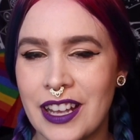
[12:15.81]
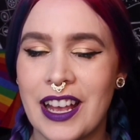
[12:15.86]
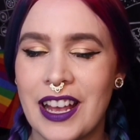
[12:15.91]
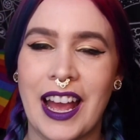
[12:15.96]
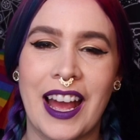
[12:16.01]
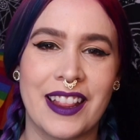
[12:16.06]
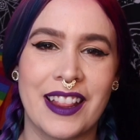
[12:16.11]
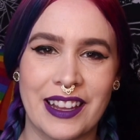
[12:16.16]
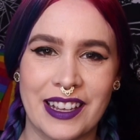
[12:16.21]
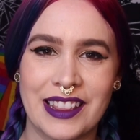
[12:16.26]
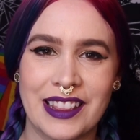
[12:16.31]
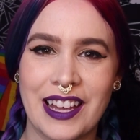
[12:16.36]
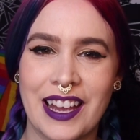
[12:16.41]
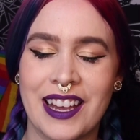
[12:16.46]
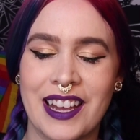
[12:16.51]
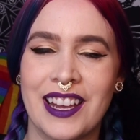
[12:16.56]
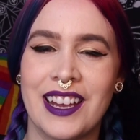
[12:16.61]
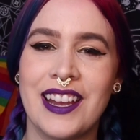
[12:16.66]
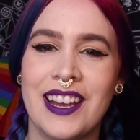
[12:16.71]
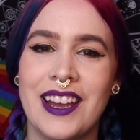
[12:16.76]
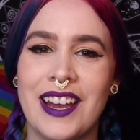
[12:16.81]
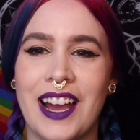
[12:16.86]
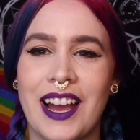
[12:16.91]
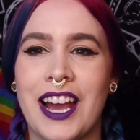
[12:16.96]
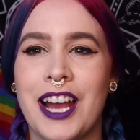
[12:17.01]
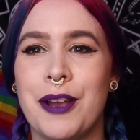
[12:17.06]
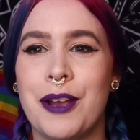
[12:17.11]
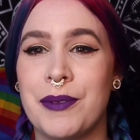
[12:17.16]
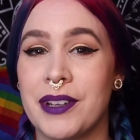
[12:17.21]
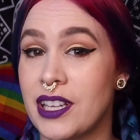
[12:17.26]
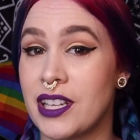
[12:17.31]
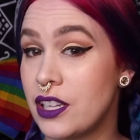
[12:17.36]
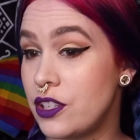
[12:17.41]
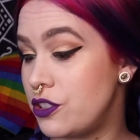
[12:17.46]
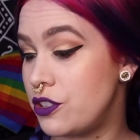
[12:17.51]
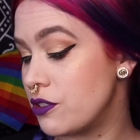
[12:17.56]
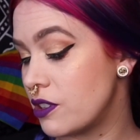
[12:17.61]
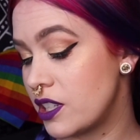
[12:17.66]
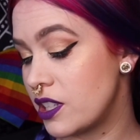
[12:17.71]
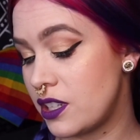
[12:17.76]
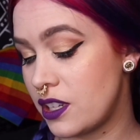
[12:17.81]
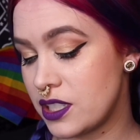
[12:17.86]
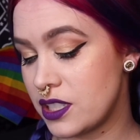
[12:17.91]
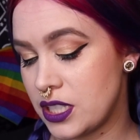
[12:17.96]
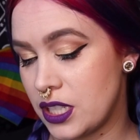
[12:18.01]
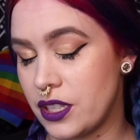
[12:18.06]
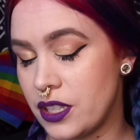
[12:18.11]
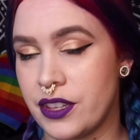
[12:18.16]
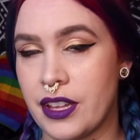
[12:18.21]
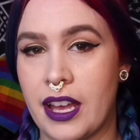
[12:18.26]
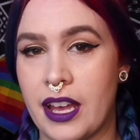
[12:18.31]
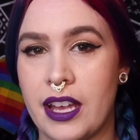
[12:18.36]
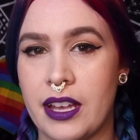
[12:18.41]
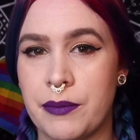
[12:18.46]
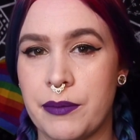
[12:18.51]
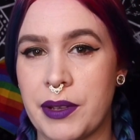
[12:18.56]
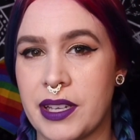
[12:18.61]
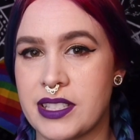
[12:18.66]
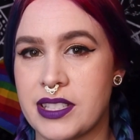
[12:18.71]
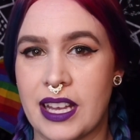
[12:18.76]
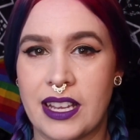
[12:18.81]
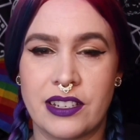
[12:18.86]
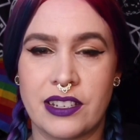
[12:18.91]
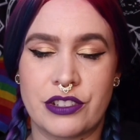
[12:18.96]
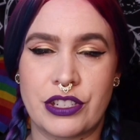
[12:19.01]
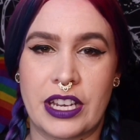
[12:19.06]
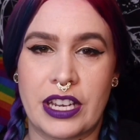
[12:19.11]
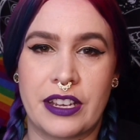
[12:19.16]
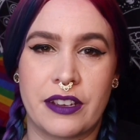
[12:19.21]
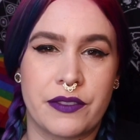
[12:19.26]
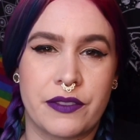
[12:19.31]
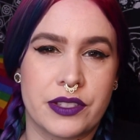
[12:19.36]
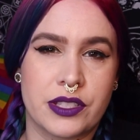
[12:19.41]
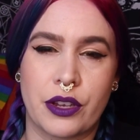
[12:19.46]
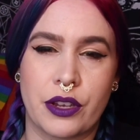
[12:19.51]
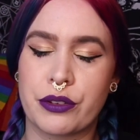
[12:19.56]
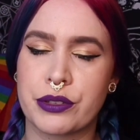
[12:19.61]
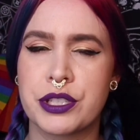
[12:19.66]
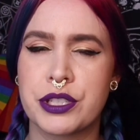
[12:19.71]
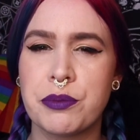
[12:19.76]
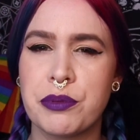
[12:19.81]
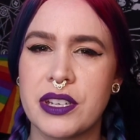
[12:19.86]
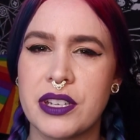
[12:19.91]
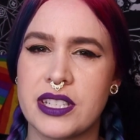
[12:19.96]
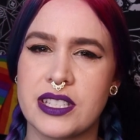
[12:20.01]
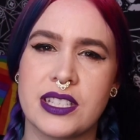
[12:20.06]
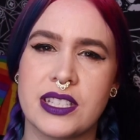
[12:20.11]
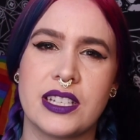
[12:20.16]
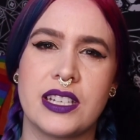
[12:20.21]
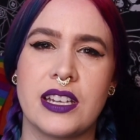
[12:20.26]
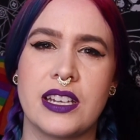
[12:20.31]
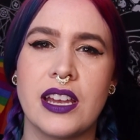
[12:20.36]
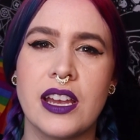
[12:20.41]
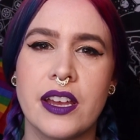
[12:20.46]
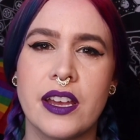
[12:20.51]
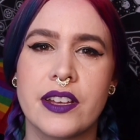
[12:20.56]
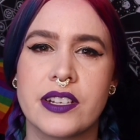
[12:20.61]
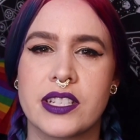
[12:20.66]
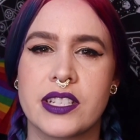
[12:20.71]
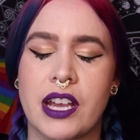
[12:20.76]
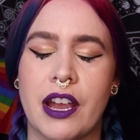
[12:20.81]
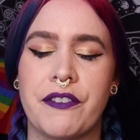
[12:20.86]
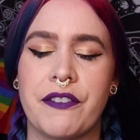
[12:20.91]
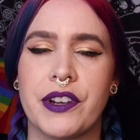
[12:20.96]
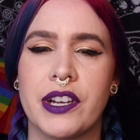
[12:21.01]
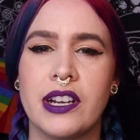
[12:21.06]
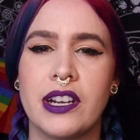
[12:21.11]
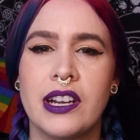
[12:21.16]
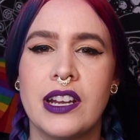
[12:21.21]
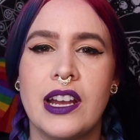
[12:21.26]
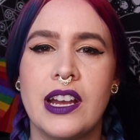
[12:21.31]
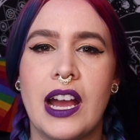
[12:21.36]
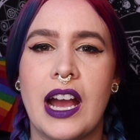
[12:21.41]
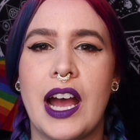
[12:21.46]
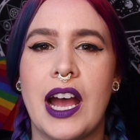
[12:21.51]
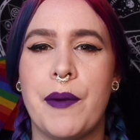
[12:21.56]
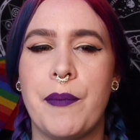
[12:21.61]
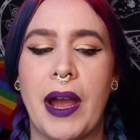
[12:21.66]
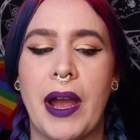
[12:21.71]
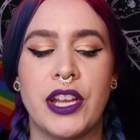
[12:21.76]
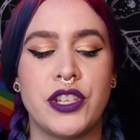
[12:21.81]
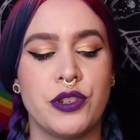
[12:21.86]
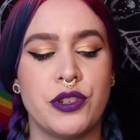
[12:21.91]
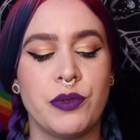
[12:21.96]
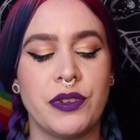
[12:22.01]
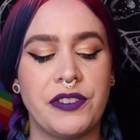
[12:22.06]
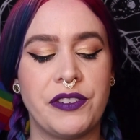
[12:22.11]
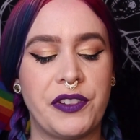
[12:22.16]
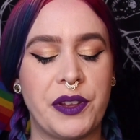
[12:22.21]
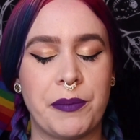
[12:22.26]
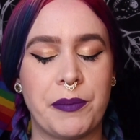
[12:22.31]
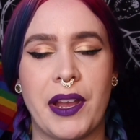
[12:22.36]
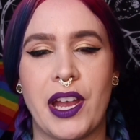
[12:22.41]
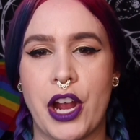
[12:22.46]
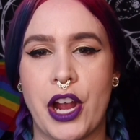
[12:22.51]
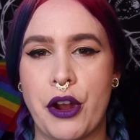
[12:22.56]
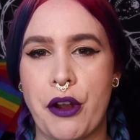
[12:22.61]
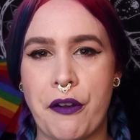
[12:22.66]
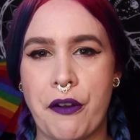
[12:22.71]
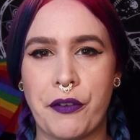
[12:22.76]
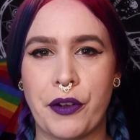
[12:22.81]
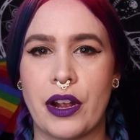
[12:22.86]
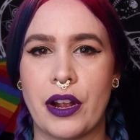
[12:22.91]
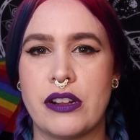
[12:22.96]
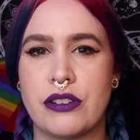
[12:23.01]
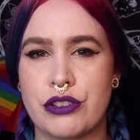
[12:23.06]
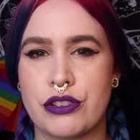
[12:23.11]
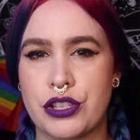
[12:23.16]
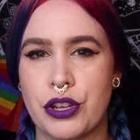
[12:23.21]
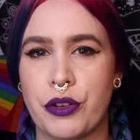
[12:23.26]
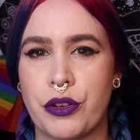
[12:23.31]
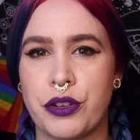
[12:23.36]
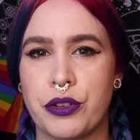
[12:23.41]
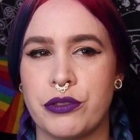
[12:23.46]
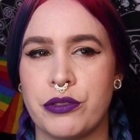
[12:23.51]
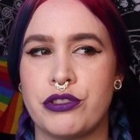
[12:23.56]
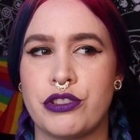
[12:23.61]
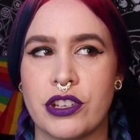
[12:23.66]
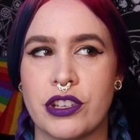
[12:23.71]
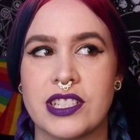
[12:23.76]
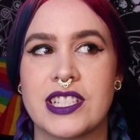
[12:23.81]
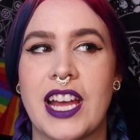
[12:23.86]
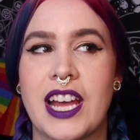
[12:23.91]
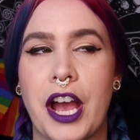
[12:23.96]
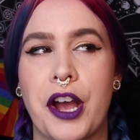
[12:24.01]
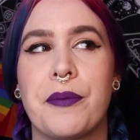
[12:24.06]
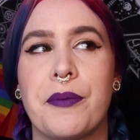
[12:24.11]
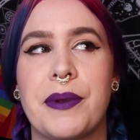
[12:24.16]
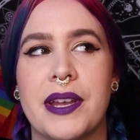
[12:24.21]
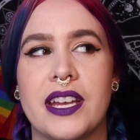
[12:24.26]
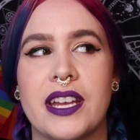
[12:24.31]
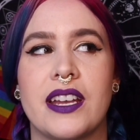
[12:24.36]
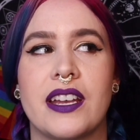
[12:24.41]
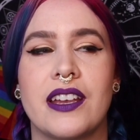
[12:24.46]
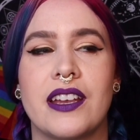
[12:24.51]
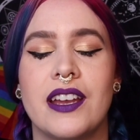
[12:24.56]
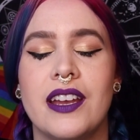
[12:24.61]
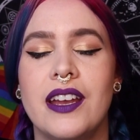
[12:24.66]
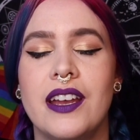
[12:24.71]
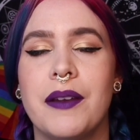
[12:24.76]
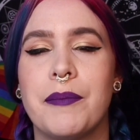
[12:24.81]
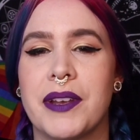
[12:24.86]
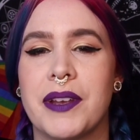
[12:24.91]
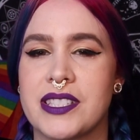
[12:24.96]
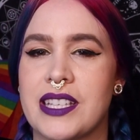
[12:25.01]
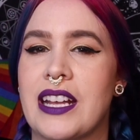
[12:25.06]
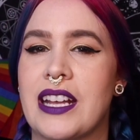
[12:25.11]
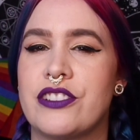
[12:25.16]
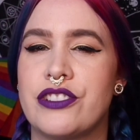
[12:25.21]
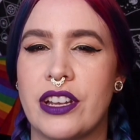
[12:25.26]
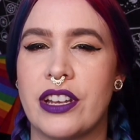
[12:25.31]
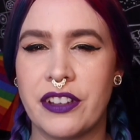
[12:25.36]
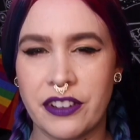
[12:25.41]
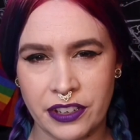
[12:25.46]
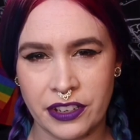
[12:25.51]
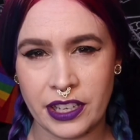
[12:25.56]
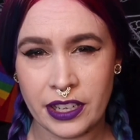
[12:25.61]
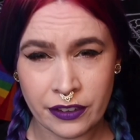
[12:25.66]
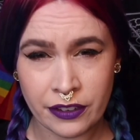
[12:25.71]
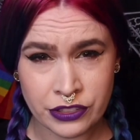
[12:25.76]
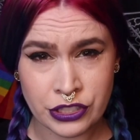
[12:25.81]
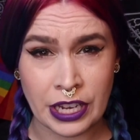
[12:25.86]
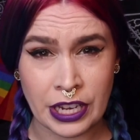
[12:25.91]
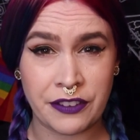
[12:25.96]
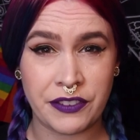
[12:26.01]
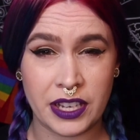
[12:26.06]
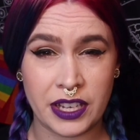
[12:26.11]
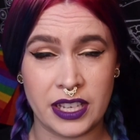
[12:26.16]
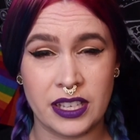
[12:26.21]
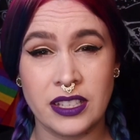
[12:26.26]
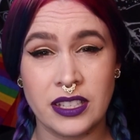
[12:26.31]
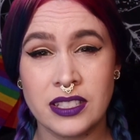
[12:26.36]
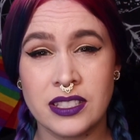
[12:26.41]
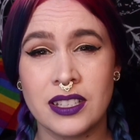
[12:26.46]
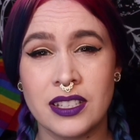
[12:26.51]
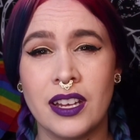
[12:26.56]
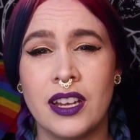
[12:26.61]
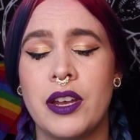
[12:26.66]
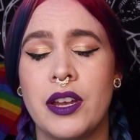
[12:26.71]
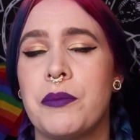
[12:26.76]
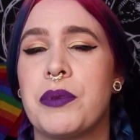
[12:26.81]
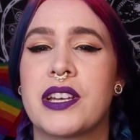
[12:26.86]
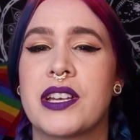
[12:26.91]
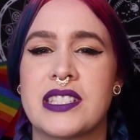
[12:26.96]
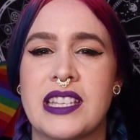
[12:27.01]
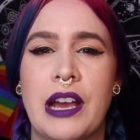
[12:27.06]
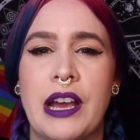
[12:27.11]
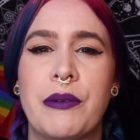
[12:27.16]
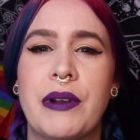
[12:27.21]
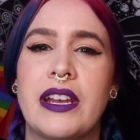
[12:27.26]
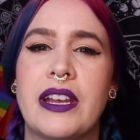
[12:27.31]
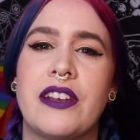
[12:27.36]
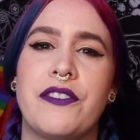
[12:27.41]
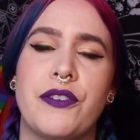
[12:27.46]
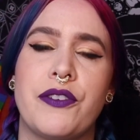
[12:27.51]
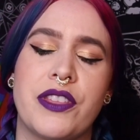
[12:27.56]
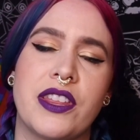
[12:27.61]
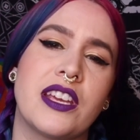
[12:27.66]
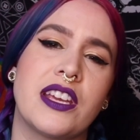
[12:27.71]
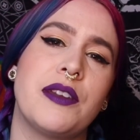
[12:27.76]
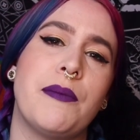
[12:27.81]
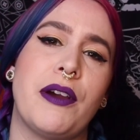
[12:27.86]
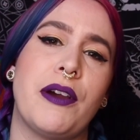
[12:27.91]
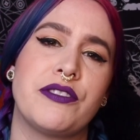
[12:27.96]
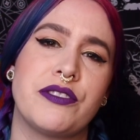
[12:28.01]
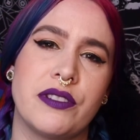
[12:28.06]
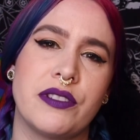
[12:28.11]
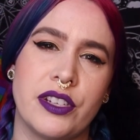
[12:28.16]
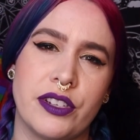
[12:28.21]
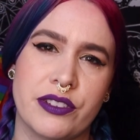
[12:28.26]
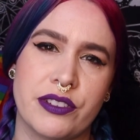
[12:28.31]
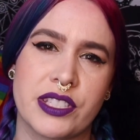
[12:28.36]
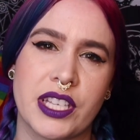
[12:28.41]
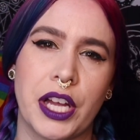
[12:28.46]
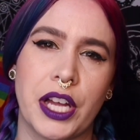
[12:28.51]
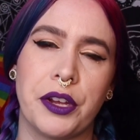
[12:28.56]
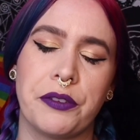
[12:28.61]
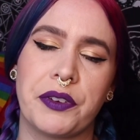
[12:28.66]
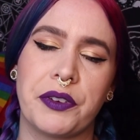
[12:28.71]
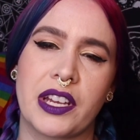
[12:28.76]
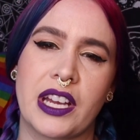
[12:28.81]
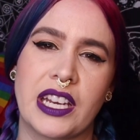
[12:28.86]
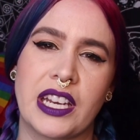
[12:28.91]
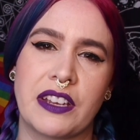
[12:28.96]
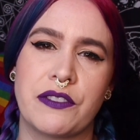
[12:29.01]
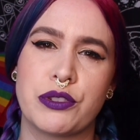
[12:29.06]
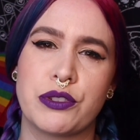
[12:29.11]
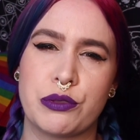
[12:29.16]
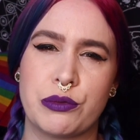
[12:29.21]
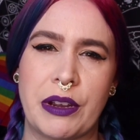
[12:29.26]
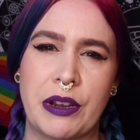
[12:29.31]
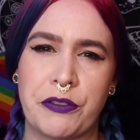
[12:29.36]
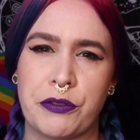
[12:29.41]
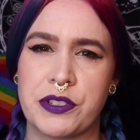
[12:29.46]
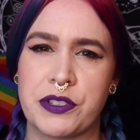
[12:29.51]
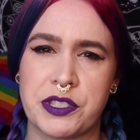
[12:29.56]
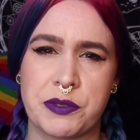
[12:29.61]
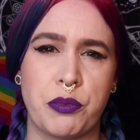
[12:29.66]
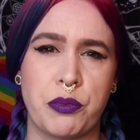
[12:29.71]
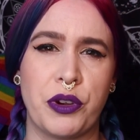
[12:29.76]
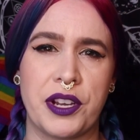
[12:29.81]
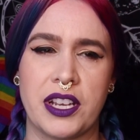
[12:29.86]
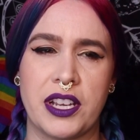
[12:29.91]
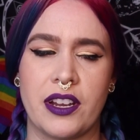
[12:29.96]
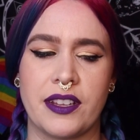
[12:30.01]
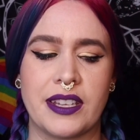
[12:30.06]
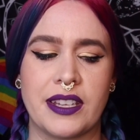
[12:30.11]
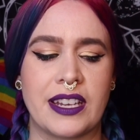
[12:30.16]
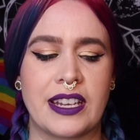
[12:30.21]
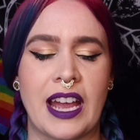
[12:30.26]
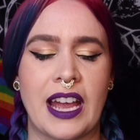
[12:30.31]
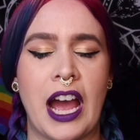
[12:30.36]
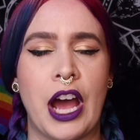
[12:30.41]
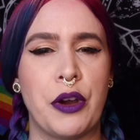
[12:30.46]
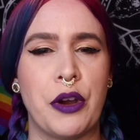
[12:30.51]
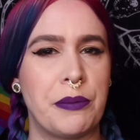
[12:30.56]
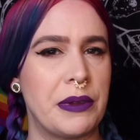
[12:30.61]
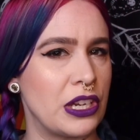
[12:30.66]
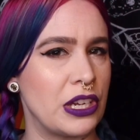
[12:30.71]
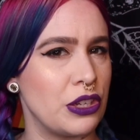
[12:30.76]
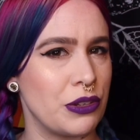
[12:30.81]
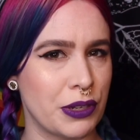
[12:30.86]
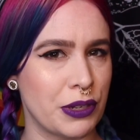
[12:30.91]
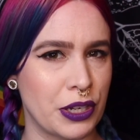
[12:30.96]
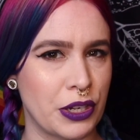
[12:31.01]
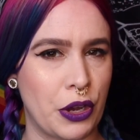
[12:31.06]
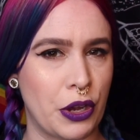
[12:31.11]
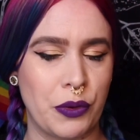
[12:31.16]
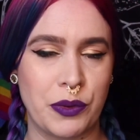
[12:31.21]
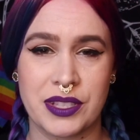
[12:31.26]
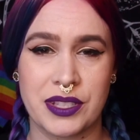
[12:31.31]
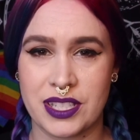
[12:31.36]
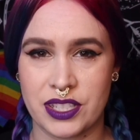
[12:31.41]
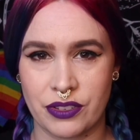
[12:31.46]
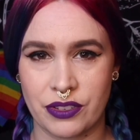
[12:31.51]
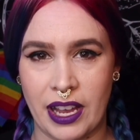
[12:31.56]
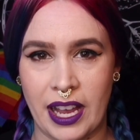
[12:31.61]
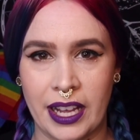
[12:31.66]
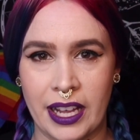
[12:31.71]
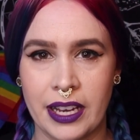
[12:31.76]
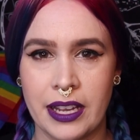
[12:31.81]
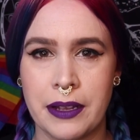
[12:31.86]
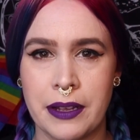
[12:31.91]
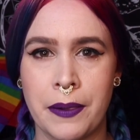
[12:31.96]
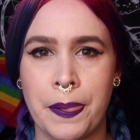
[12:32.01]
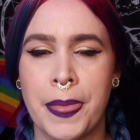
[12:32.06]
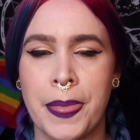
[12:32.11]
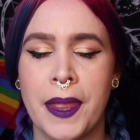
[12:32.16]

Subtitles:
I like that. And again, you cannot tell that my side is shaved, so super easy to cover. I do want to flip my hair over and show you just how big my side shave is, because that way if you're thinking about doing it yourself, it kind of gives you a reference point on like how big you can go and still hide it.